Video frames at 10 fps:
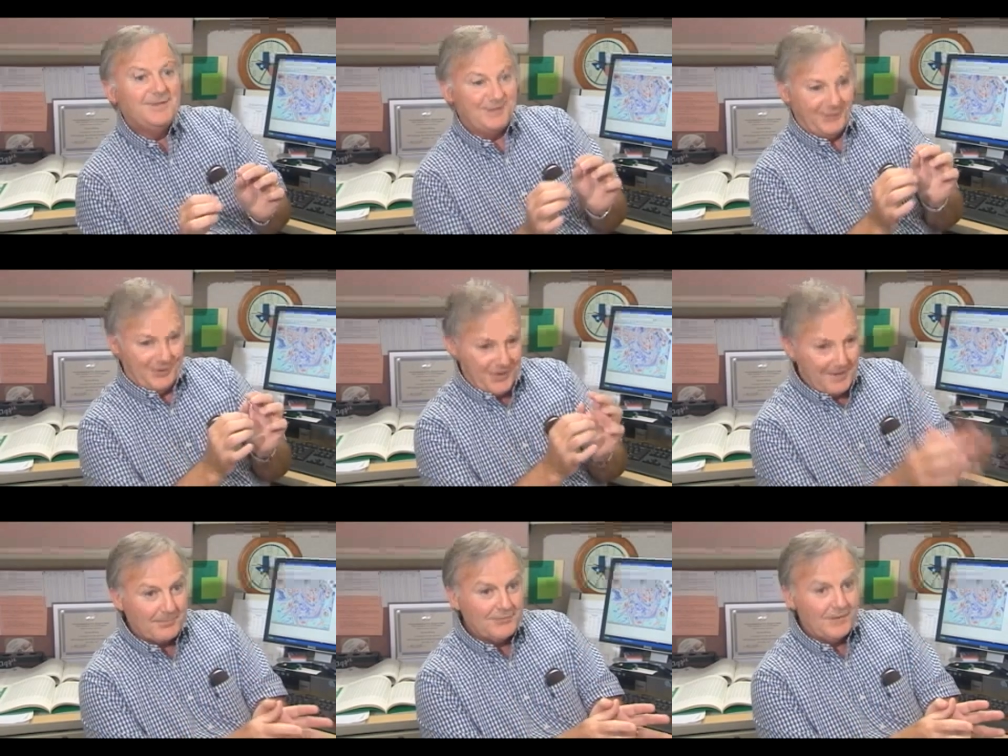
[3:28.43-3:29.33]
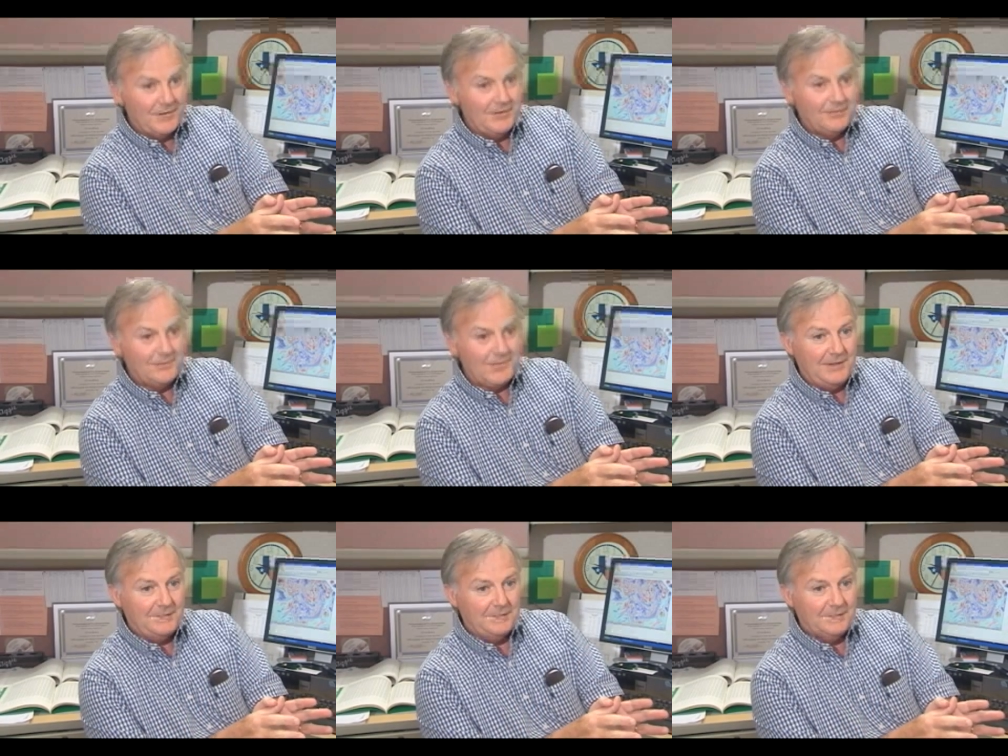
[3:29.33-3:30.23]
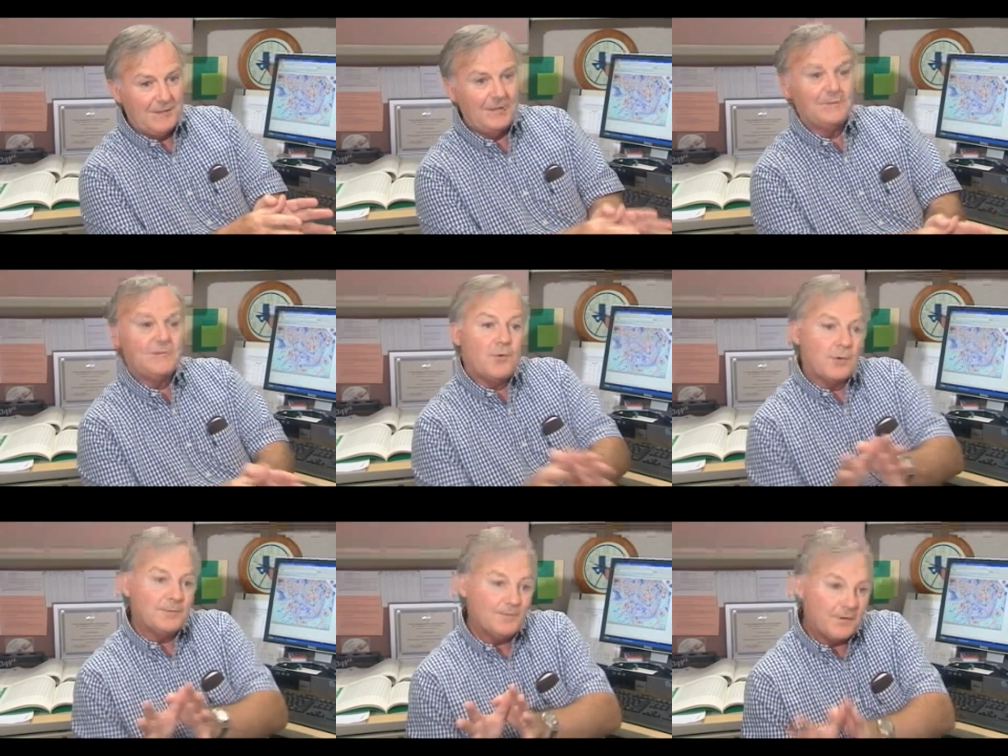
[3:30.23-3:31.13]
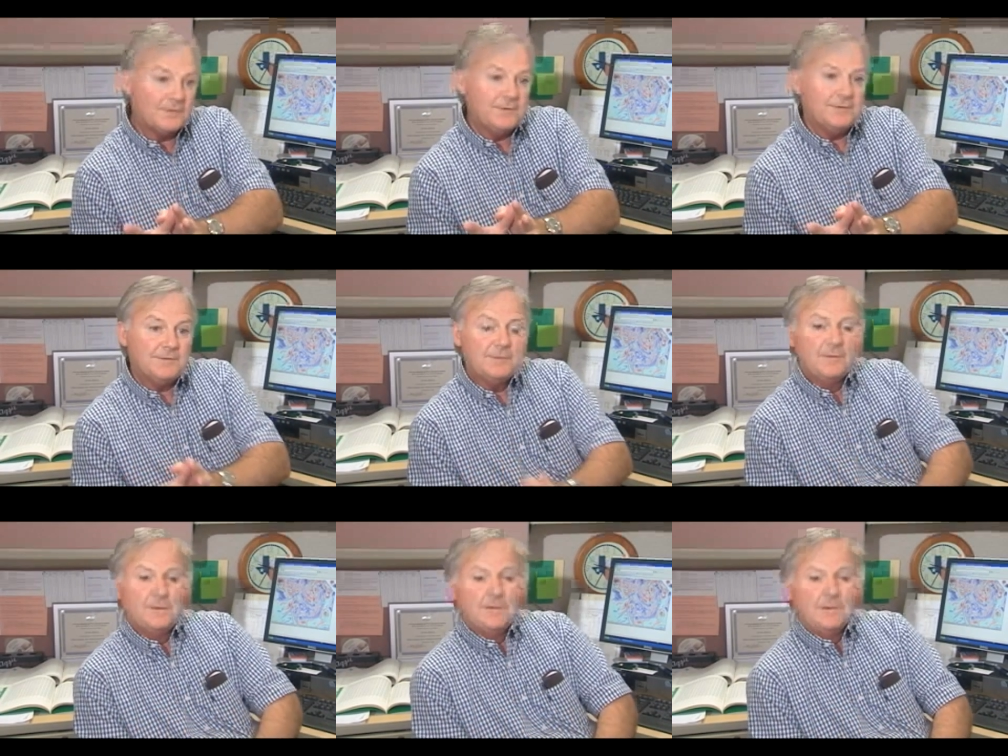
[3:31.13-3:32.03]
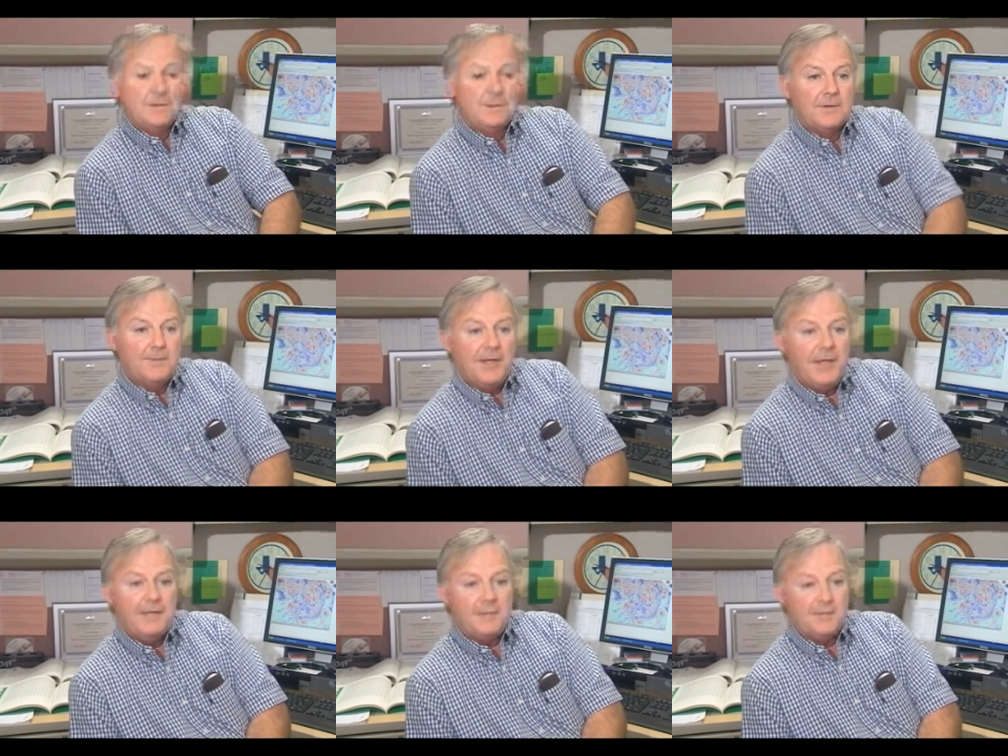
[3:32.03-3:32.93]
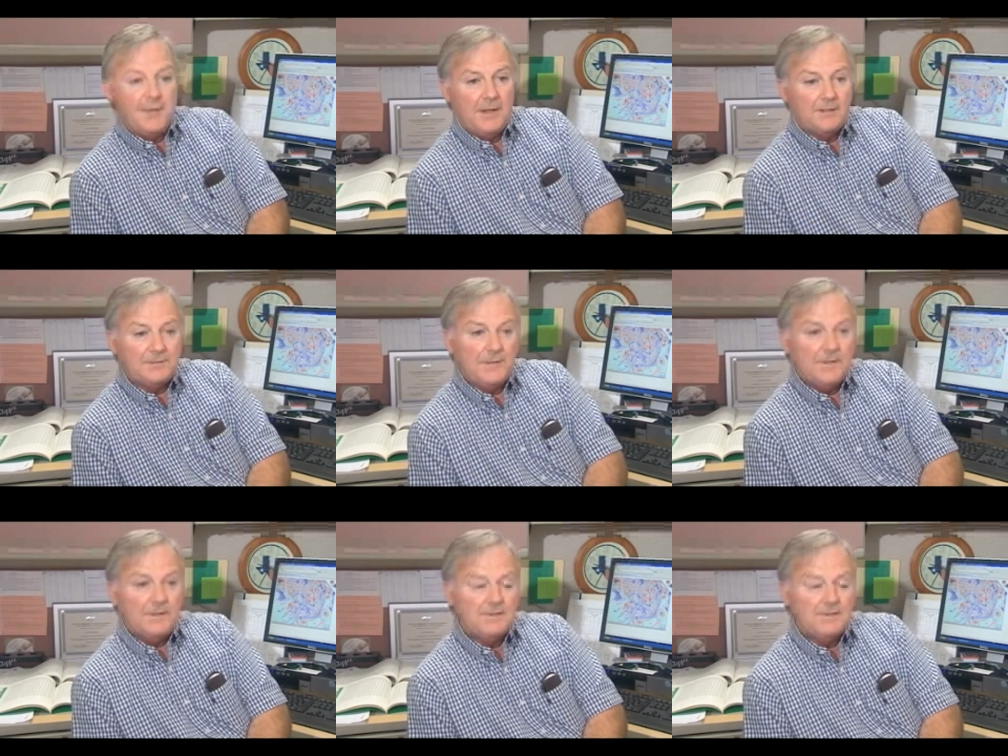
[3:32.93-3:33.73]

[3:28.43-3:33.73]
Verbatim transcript: to the numbers that you see from seeded storms versus the behavior of the unseeded.